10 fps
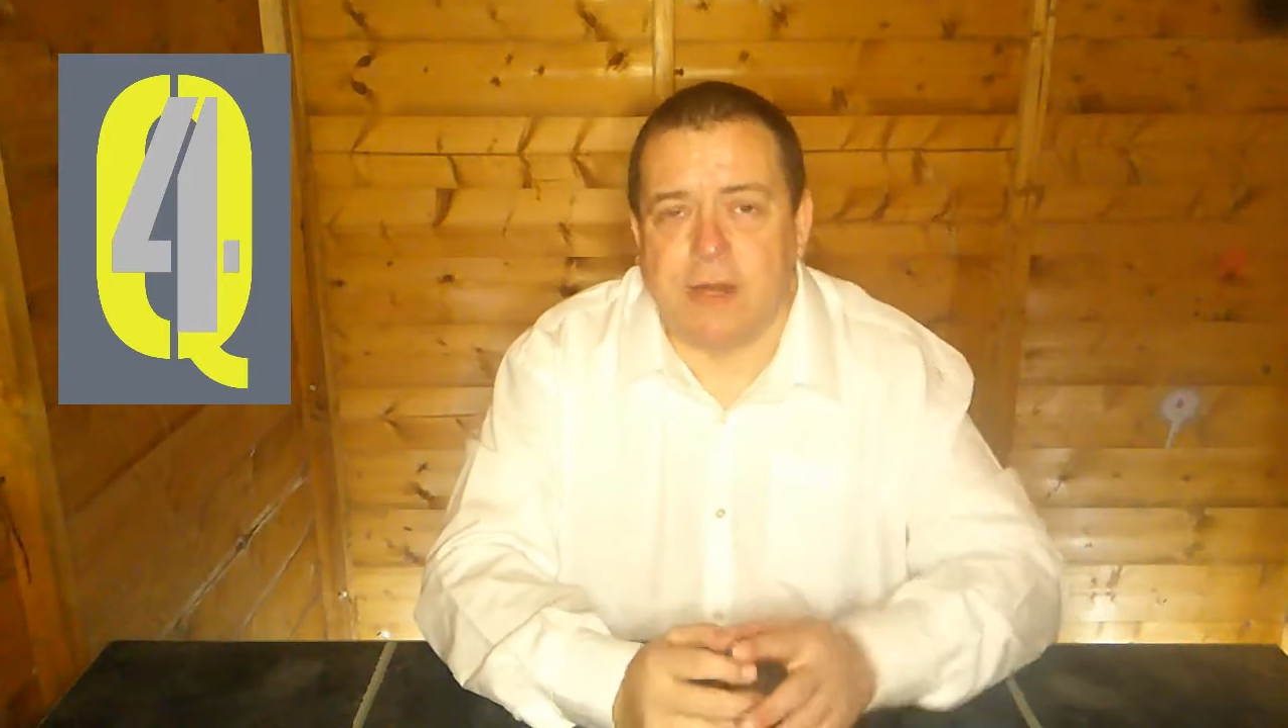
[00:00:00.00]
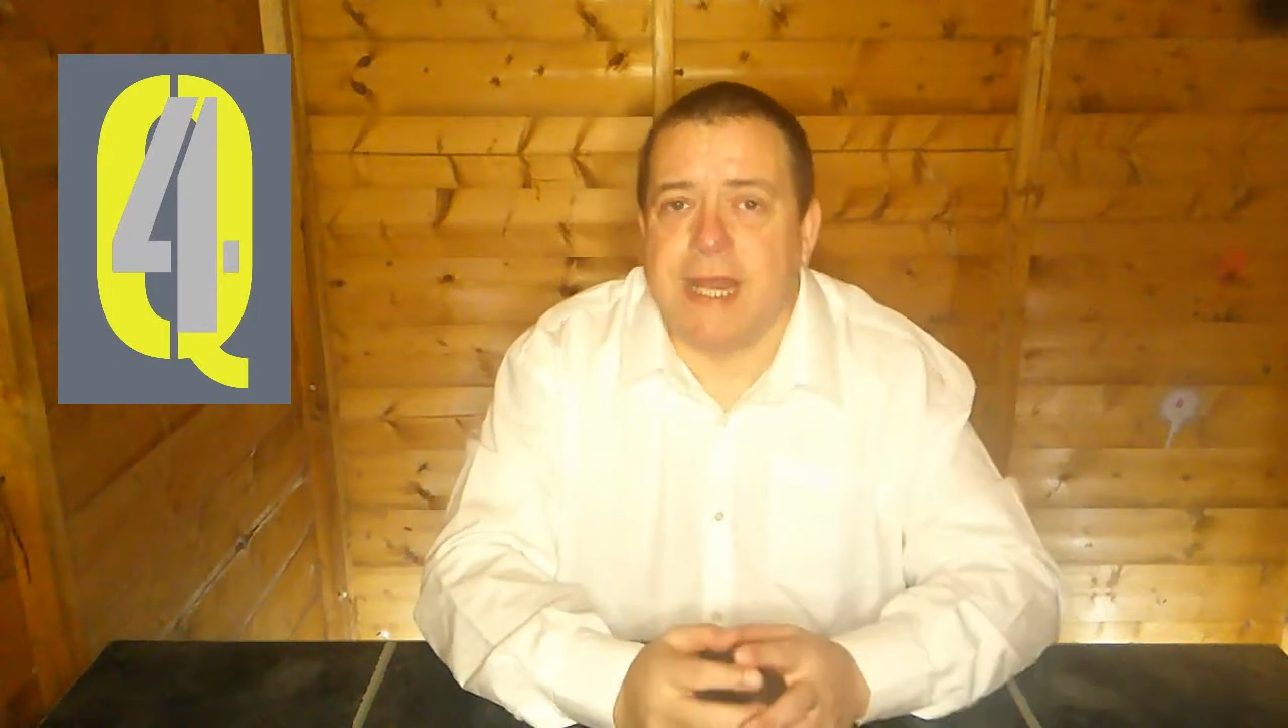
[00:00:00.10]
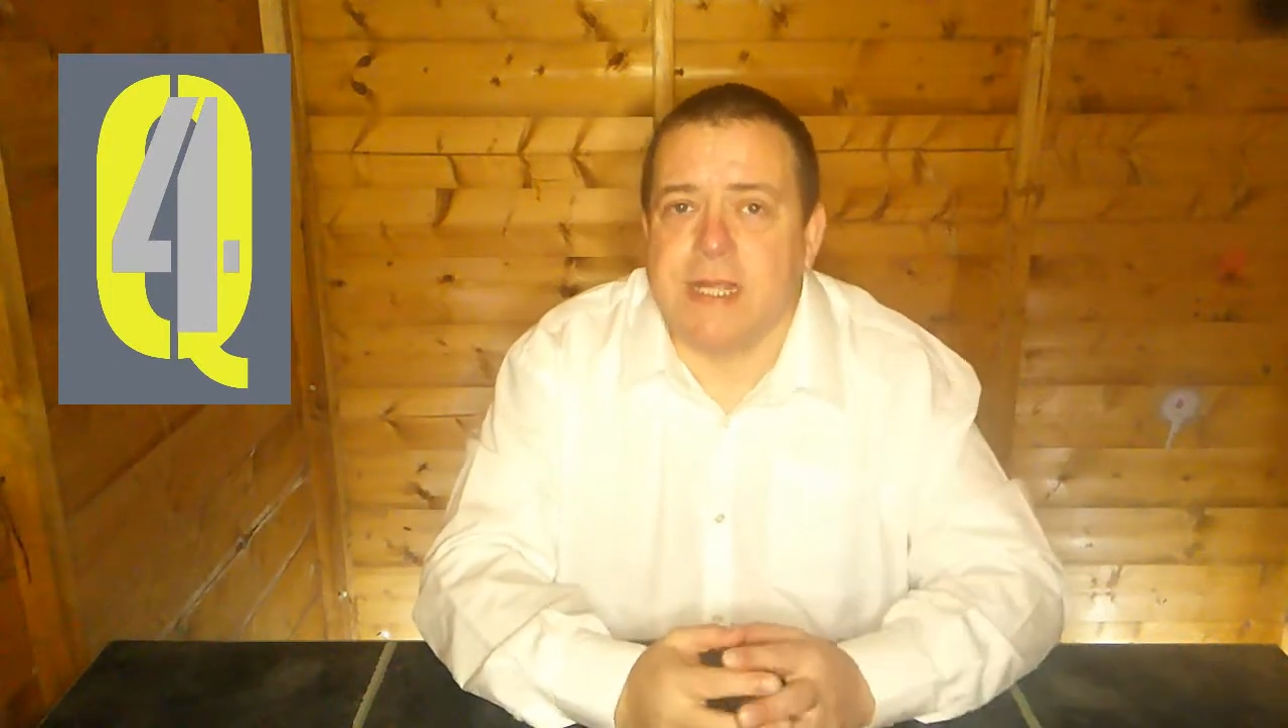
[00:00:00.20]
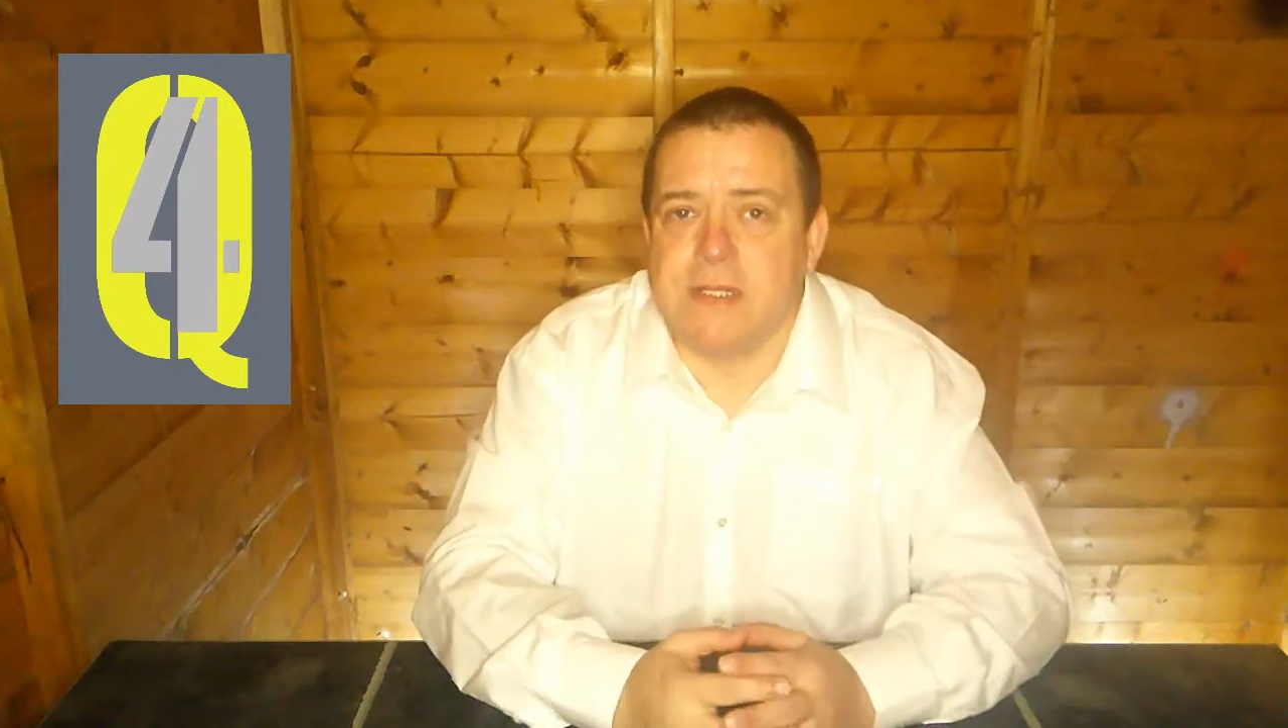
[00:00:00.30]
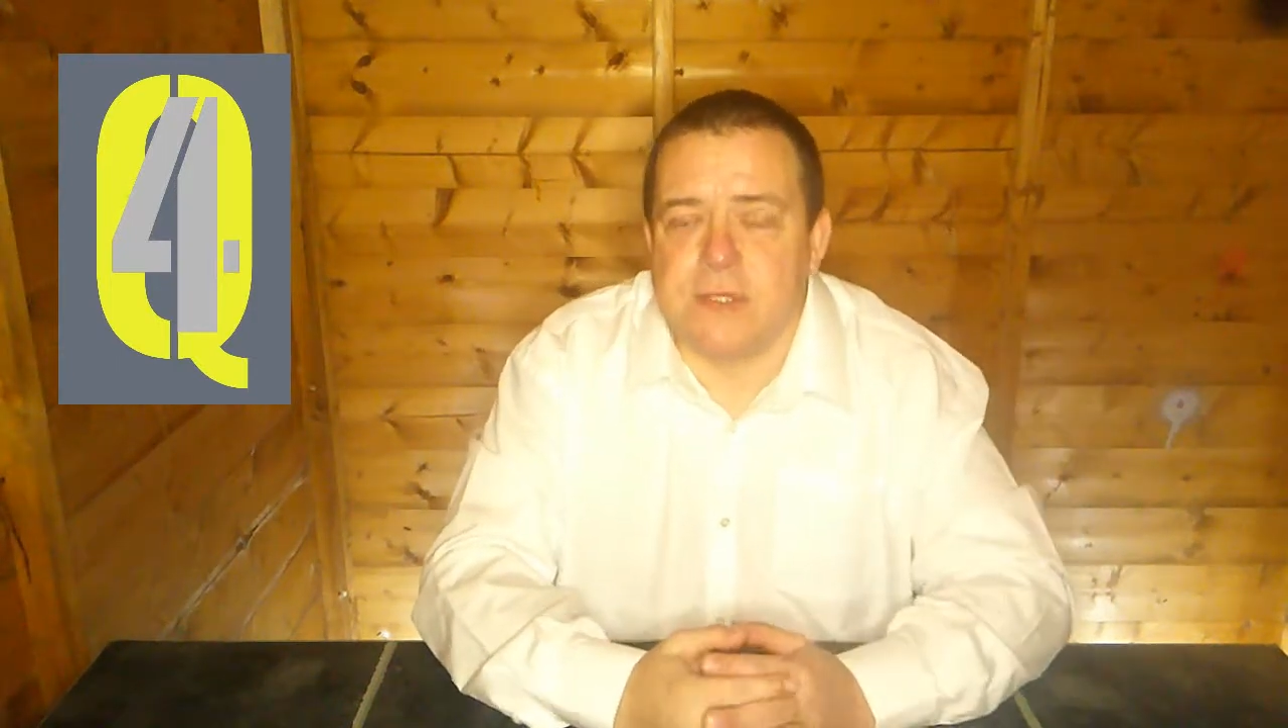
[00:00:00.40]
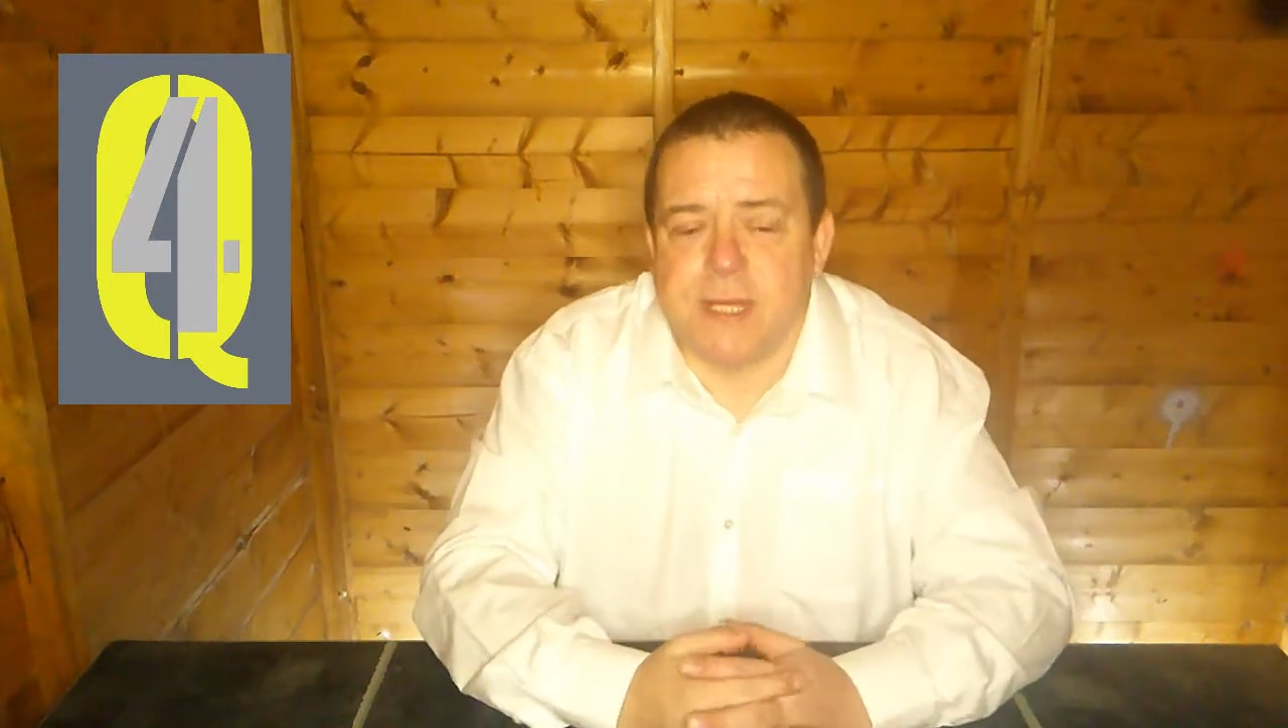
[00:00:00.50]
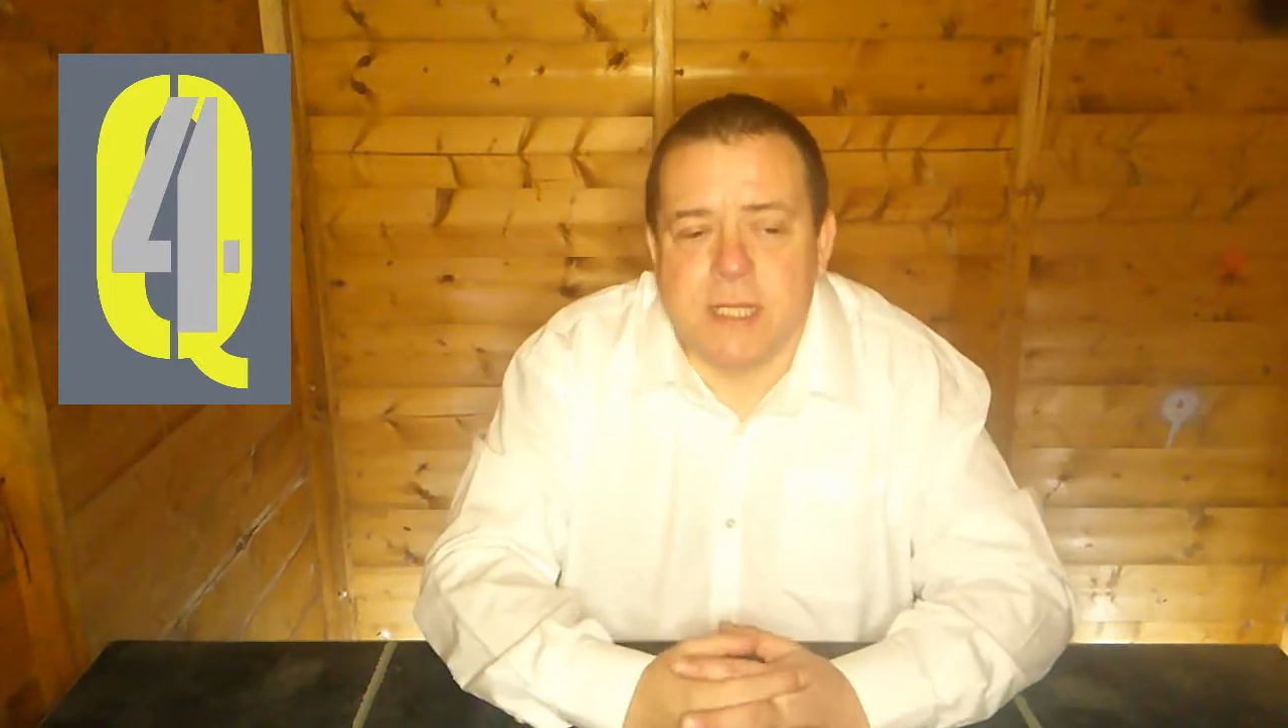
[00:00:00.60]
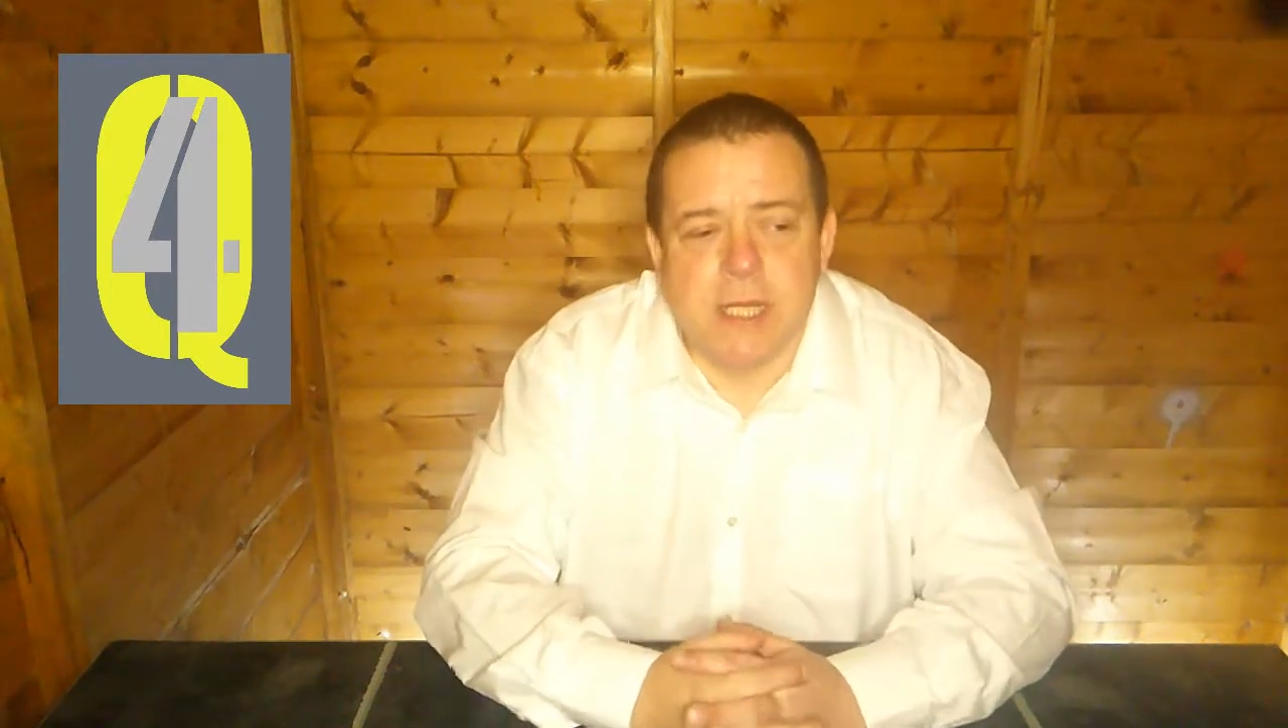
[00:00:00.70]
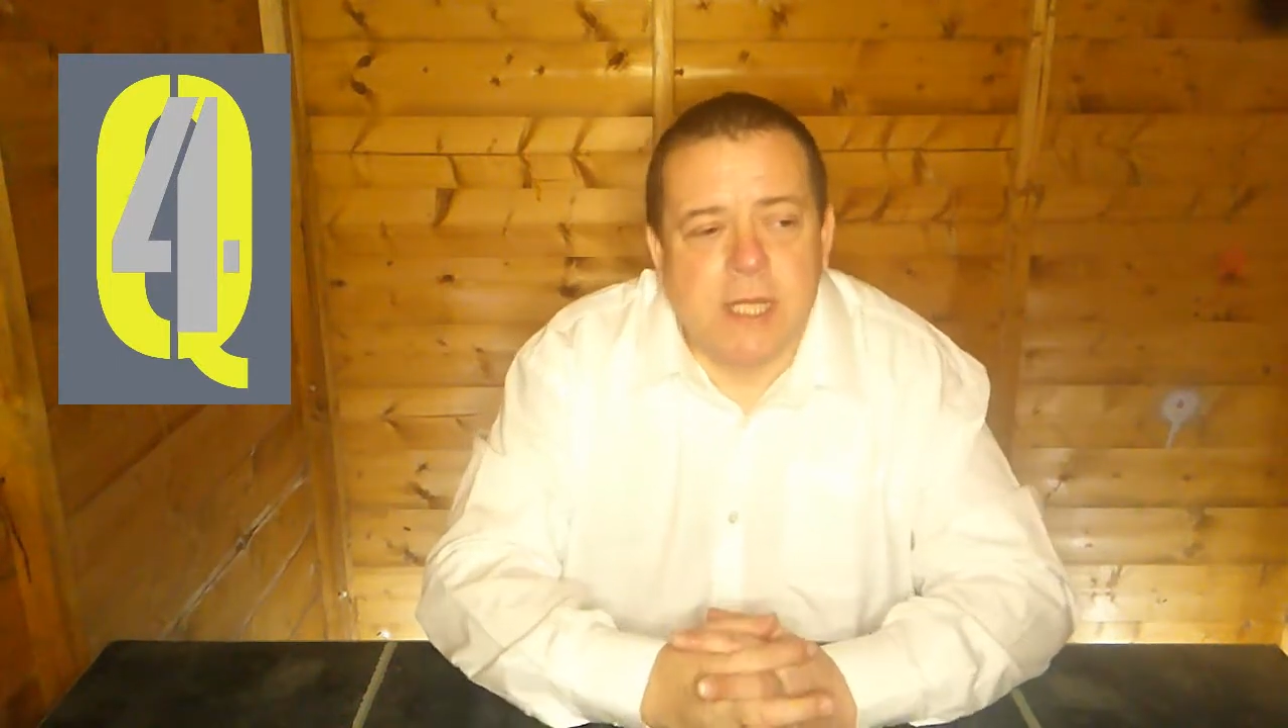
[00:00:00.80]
a link to it